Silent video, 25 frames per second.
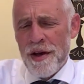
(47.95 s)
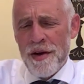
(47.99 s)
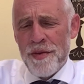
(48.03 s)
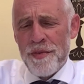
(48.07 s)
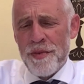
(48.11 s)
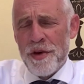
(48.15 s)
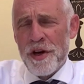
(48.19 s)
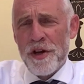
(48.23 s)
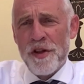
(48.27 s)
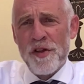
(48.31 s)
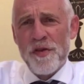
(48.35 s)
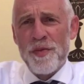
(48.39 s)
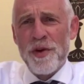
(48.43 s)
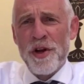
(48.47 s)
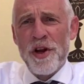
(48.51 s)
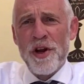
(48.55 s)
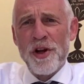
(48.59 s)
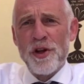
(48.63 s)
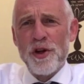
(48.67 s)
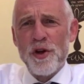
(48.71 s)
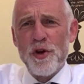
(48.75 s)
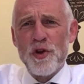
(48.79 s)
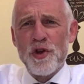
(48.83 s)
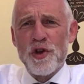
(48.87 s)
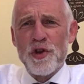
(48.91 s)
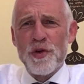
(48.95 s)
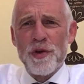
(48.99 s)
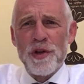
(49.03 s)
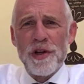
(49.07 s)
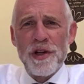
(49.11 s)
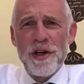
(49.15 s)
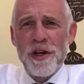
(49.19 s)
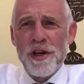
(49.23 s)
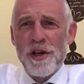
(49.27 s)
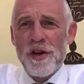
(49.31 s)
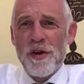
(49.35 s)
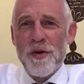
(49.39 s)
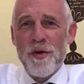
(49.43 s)
But it's been
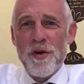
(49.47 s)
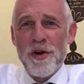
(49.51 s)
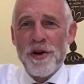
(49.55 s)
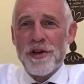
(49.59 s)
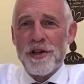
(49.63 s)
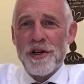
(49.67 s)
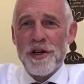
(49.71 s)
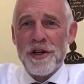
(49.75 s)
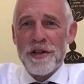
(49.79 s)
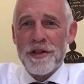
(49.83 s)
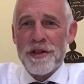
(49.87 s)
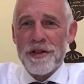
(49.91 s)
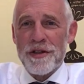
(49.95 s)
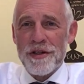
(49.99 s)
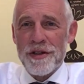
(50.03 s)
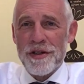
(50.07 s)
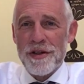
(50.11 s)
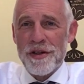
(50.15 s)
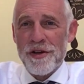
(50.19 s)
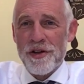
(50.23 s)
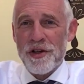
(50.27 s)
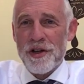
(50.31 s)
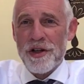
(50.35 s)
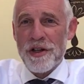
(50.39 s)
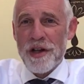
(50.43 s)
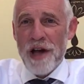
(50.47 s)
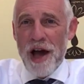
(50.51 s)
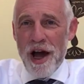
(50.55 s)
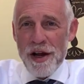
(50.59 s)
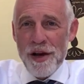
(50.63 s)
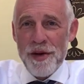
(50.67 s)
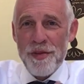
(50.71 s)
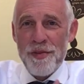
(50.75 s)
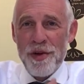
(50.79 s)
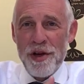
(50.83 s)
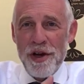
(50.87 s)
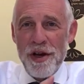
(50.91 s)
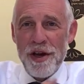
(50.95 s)
unusually gorgeous. And
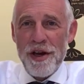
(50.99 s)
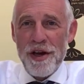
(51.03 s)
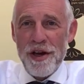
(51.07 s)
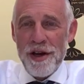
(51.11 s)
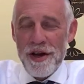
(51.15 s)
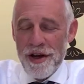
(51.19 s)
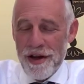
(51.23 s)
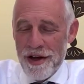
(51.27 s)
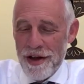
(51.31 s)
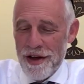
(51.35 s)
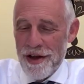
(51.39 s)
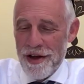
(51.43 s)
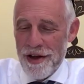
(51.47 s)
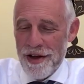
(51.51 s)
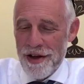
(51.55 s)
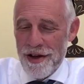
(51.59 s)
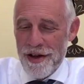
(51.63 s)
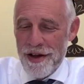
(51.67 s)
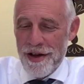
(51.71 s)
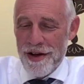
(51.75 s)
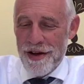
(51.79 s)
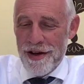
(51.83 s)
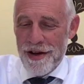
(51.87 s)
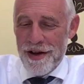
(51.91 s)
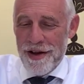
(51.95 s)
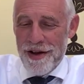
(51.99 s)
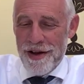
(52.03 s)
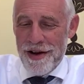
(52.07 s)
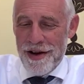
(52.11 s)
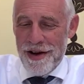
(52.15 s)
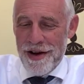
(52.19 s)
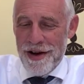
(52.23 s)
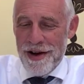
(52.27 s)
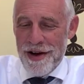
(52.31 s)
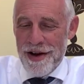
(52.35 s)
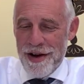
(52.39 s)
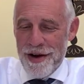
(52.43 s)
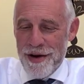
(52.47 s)
Shataka be,
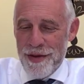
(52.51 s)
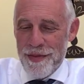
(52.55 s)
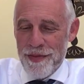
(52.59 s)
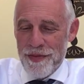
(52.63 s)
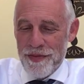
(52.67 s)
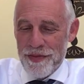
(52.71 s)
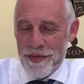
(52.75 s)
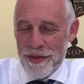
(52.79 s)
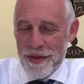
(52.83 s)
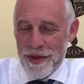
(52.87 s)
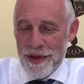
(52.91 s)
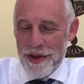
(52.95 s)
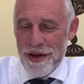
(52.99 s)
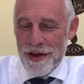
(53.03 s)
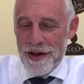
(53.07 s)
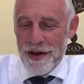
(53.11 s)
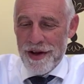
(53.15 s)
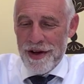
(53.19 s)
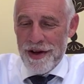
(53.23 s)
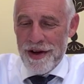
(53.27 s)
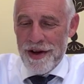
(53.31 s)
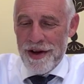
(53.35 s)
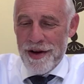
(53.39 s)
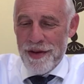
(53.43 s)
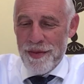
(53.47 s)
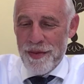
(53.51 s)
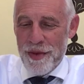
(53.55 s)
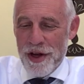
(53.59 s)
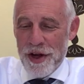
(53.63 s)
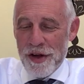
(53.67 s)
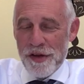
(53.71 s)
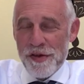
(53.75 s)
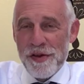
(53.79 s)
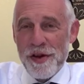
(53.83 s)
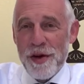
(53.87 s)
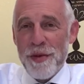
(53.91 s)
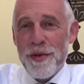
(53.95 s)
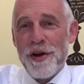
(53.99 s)
um, be a
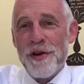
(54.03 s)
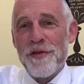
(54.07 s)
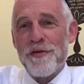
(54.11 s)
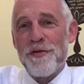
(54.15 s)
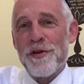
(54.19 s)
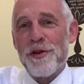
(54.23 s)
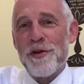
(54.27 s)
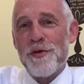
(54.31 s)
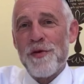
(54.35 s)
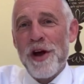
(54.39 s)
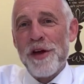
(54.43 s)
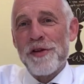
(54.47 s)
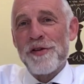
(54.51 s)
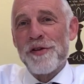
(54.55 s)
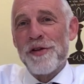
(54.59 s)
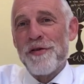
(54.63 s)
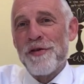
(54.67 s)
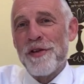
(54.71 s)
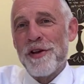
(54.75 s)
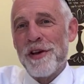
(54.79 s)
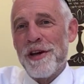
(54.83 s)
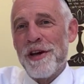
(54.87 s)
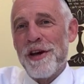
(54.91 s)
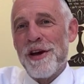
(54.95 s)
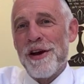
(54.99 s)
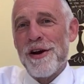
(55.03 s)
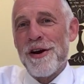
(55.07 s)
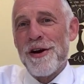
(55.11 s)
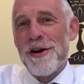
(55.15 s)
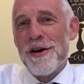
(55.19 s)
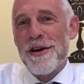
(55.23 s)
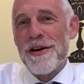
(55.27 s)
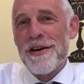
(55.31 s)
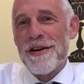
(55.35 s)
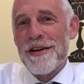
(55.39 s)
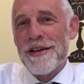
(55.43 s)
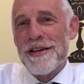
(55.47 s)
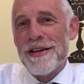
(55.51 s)
simon for the rest of the
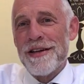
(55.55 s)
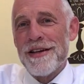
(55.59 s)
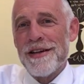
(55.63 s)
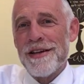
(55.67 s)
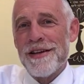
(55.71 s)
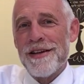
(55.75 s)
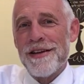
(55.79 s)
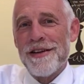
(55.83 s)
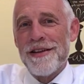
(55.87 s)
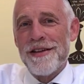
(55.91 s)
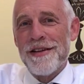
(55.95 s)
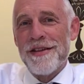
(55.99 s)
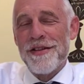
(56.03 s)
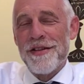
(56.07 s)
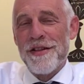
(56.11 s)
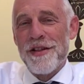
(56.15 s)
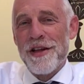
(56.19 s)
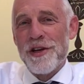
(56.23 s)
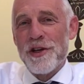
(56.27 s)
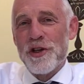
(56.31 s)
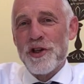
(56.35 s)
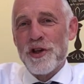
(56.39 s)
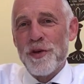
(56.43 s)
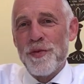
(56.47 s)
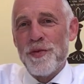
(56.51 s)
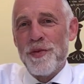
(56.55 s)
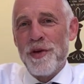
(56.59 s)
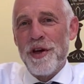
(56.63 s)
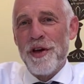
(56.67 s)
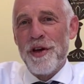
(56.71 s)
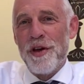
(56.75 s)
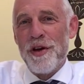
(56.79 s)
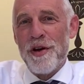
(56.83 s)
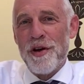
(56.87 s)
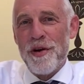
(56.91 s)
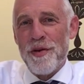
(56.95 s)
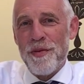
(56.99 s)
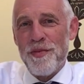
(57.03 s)
year. Things should
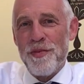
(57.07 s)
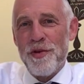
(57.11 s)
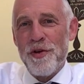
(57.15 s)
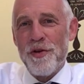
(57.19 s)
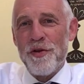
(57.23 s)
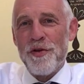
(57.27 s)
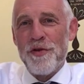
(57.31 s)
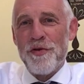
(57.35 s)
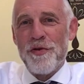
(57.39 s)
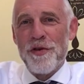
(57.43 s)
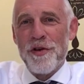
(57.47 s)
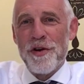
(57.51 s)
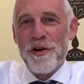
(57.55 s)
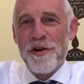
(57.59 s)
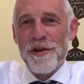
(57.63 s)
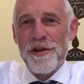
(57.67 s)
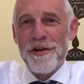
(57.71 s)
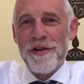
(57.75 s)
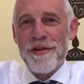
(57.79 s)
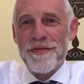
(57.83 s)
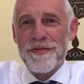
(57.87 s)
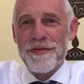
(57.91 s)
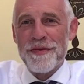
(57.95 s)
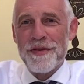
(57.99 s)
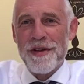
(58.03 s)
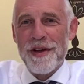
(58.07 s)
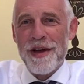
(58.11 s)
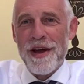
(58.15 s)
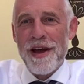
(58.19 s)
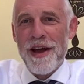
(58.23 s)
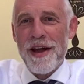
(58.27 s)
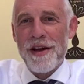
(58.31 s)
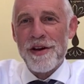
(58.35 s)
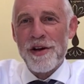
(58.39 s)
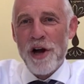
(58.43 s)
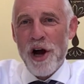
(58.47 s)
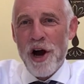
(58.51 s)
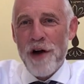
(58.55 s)
be beautiful
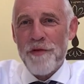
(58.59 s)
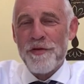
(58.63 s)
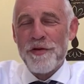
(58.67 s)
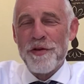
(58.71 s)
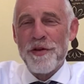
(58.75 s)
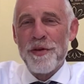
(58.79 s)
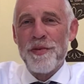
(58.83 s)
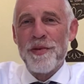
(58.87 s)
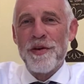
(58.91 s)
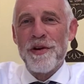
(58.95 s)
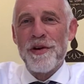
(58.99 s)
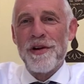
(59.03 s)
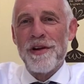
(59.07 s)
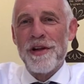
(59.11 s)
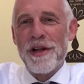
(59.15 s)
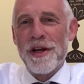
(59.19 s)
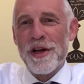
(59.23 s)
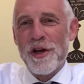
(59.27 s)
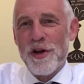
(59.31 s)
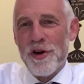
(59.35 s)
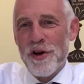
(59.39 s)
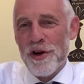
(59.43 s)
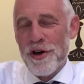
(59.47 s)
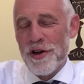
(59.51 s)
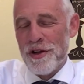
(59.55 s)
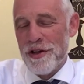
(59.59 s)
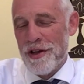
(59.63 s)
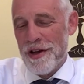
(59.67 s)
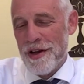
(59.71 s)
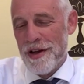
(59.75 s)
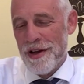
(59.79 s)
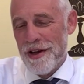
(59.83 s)
and comfortable and good